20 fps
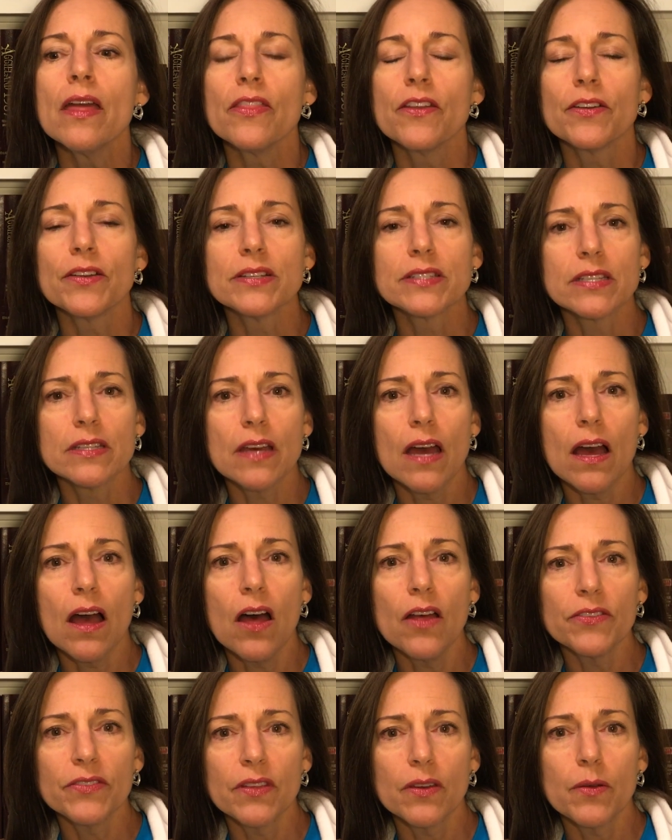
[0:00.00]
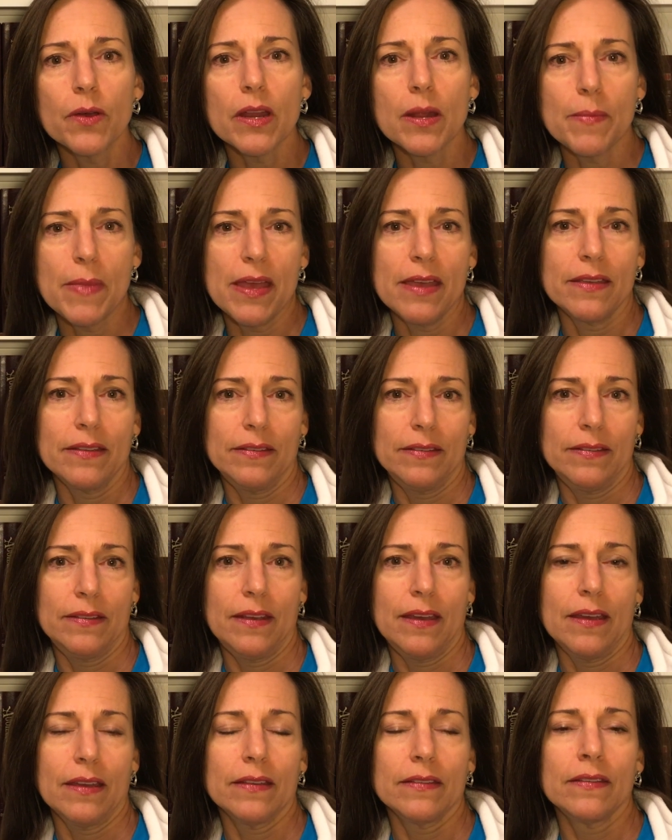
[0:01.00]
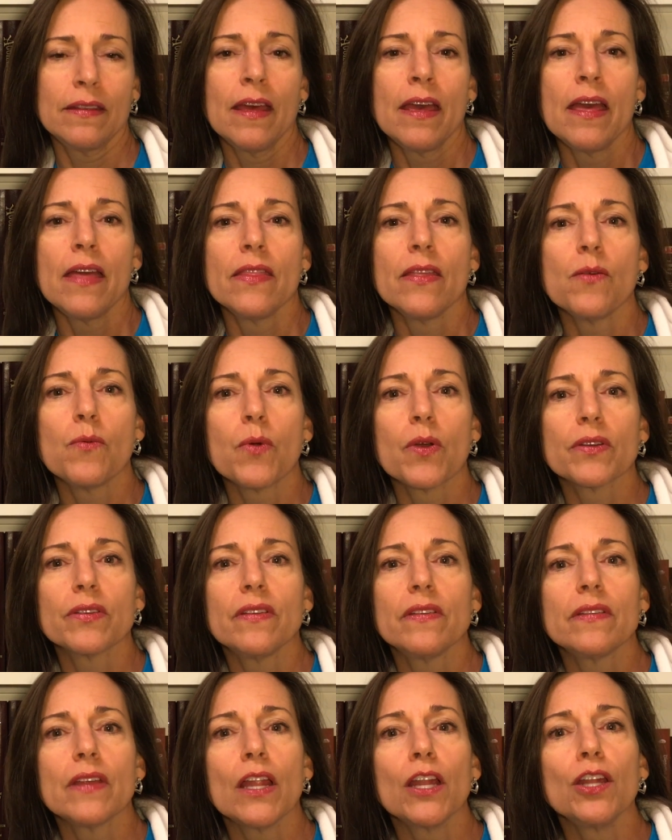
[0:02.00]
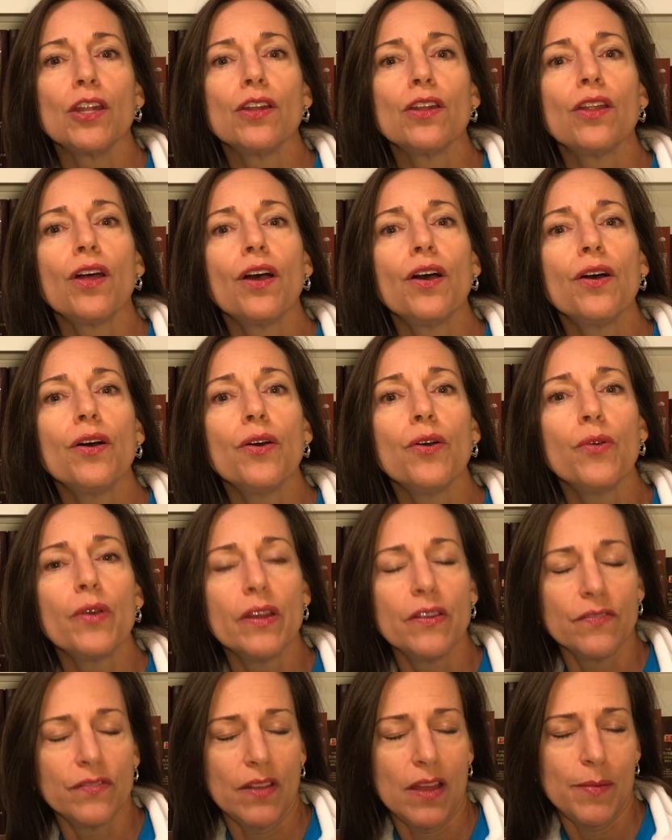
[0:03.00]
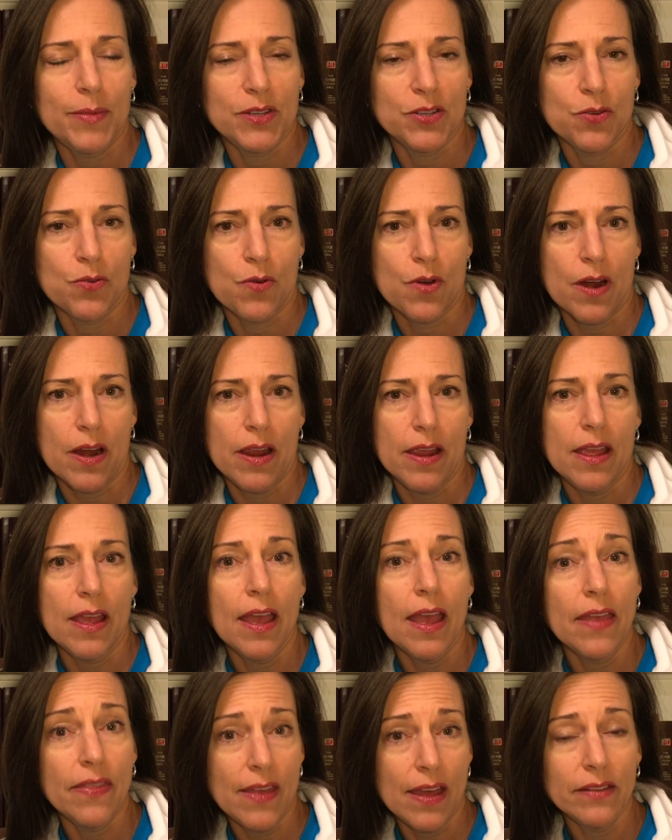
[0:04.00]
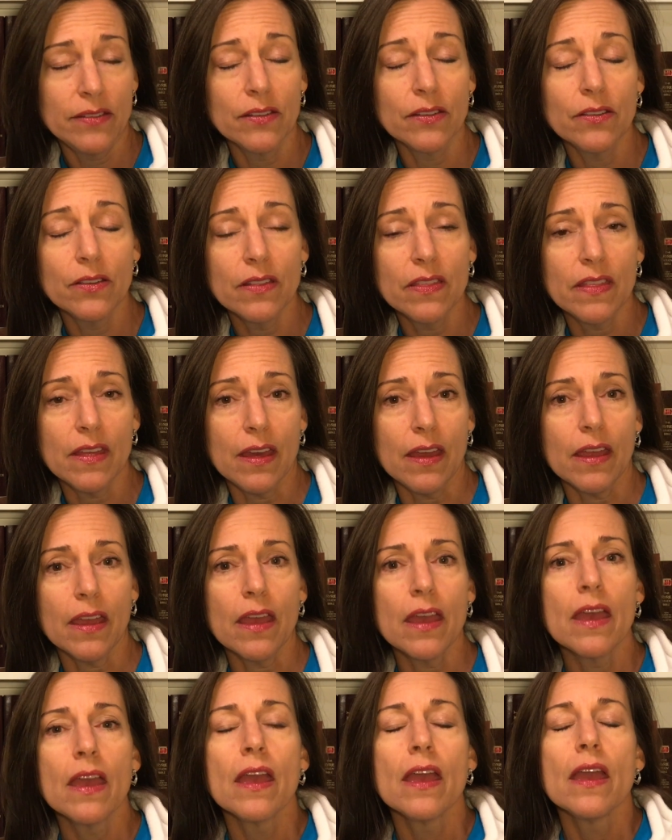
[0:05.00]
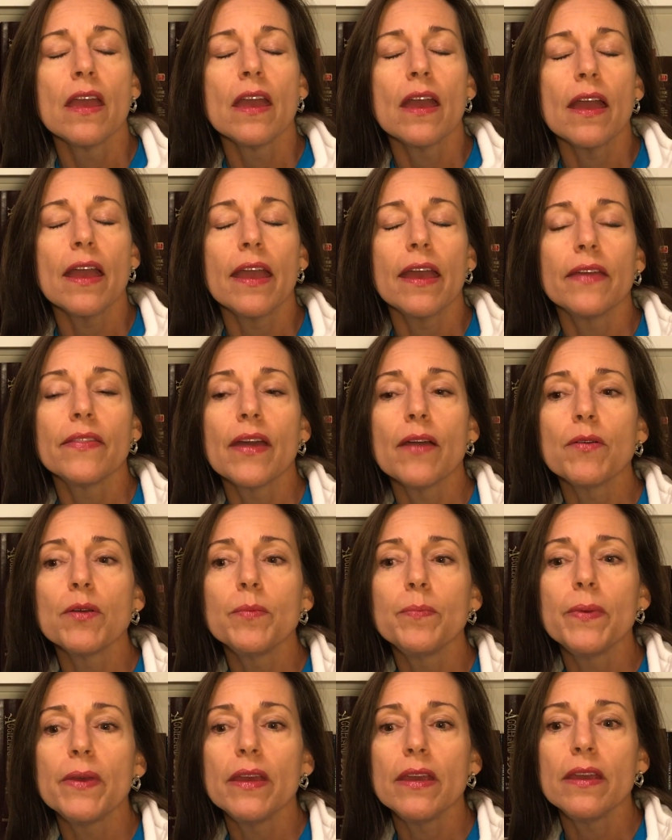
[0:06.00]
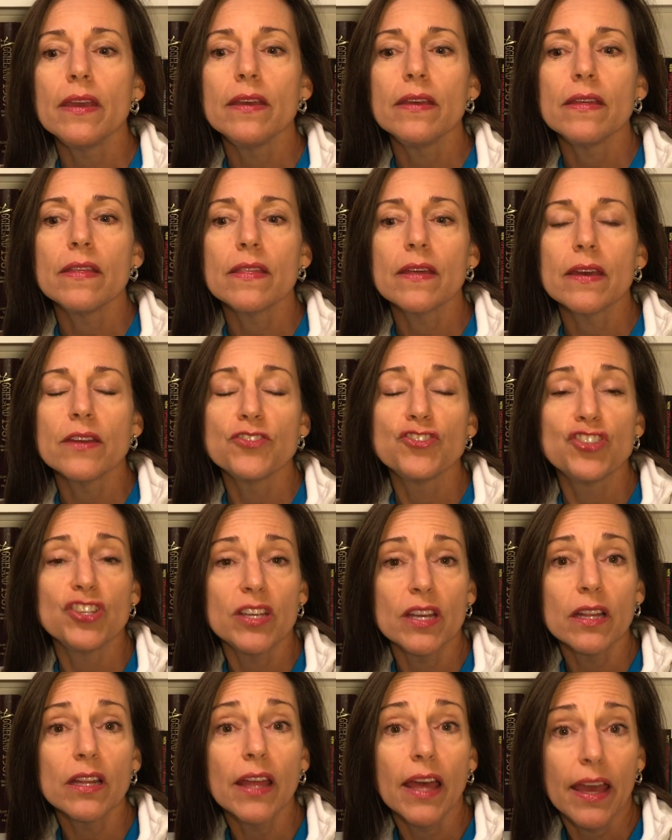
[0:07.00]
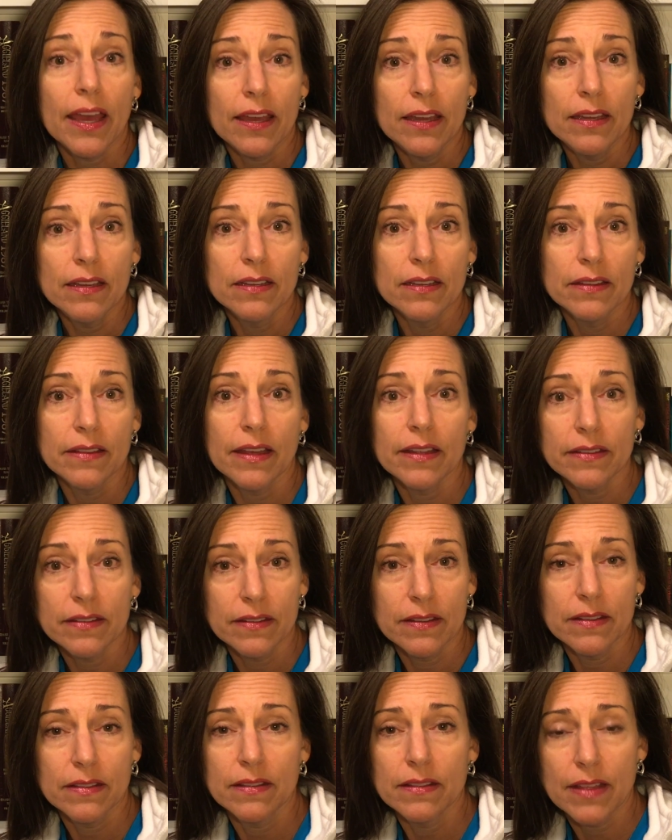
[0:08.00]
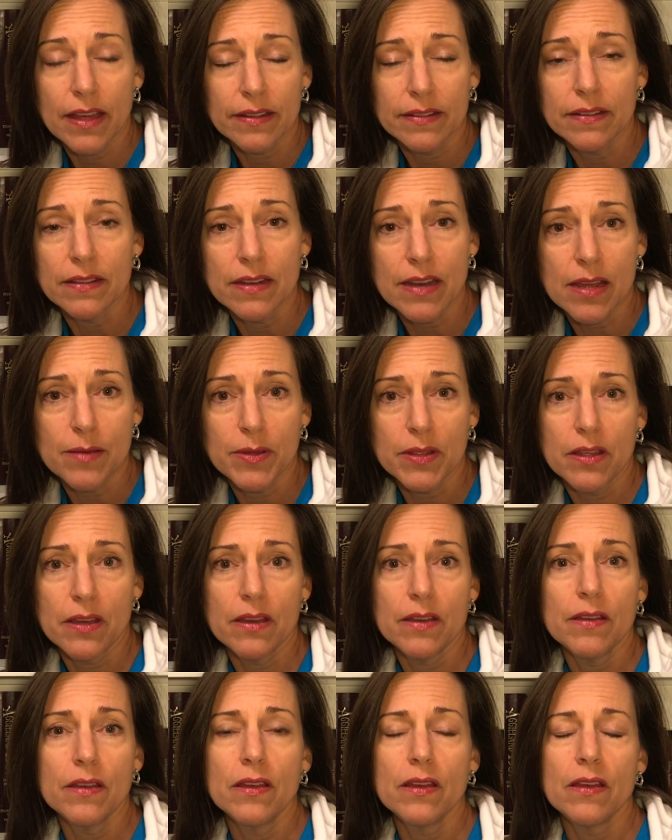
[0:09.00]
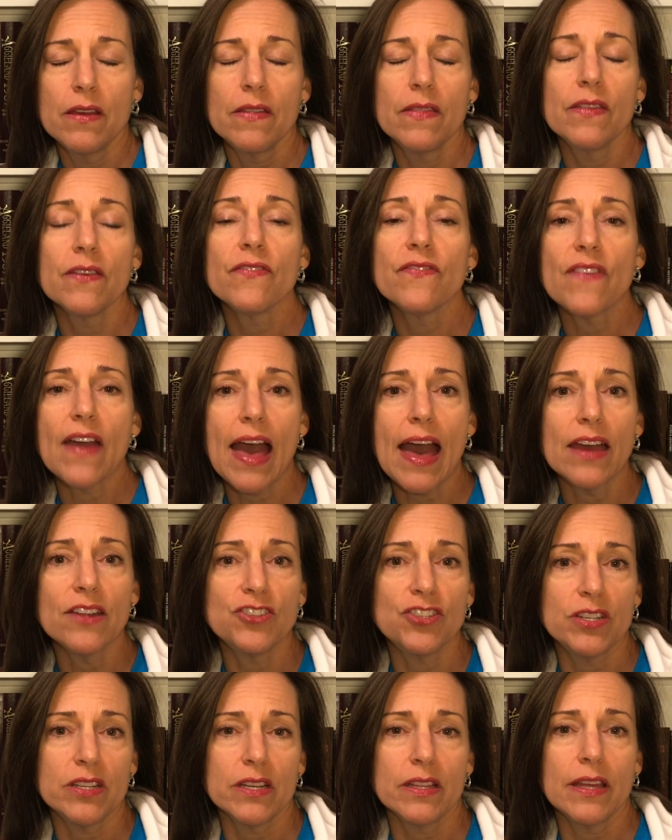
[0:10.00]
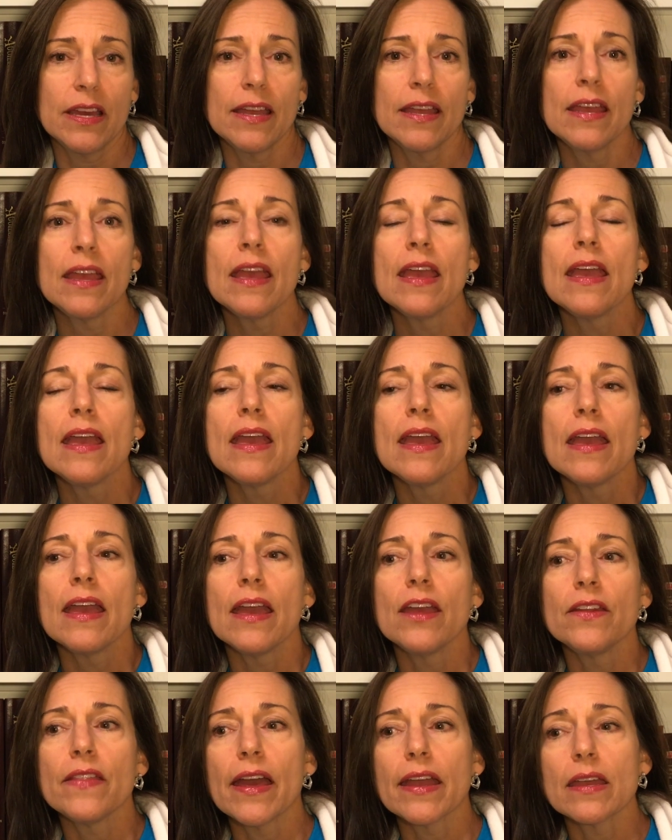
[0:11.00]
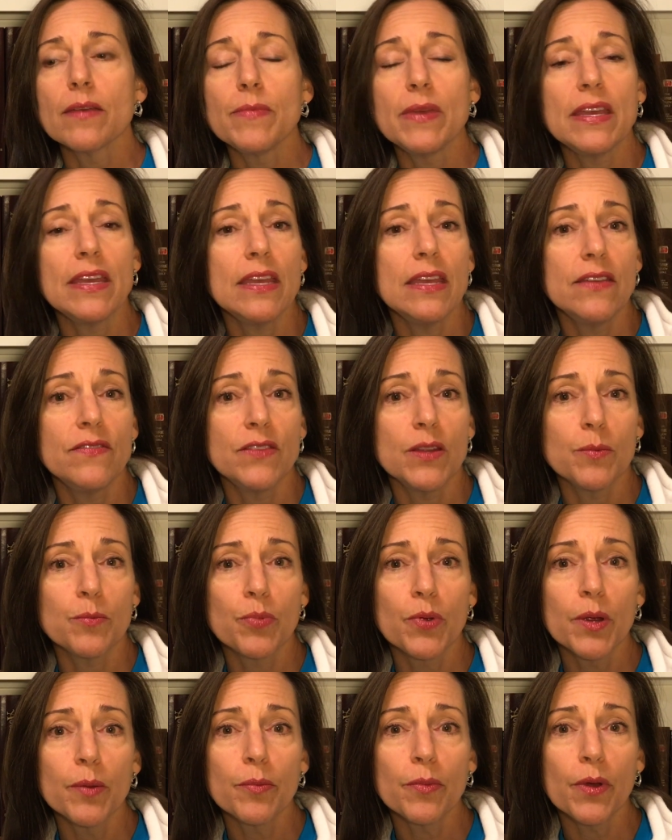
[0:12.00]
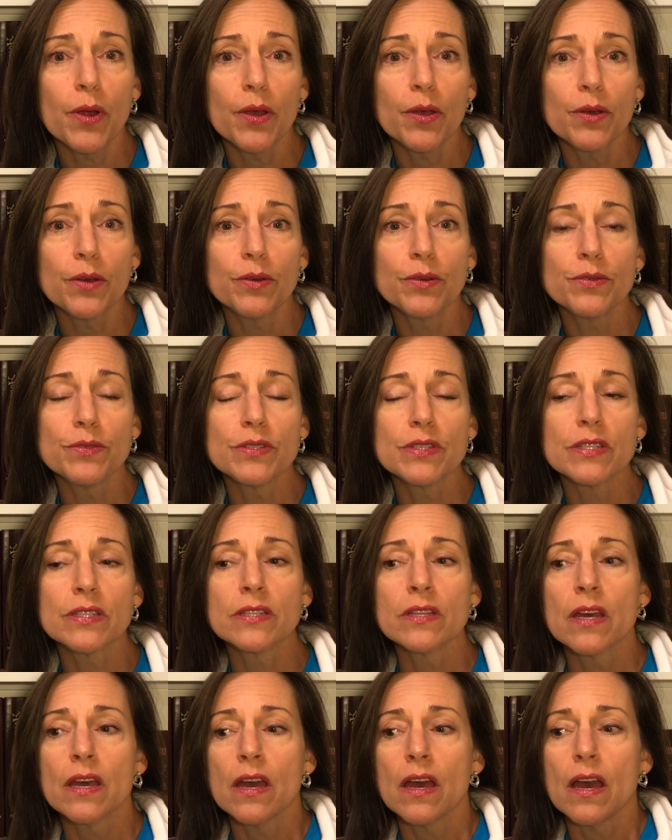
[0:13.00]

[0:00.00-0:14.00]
There is also an omega-6 that works as a low inflammatory, and that's a good thing. And that would be GLA. That's the name of the fat, GLA, and that can be evening primrose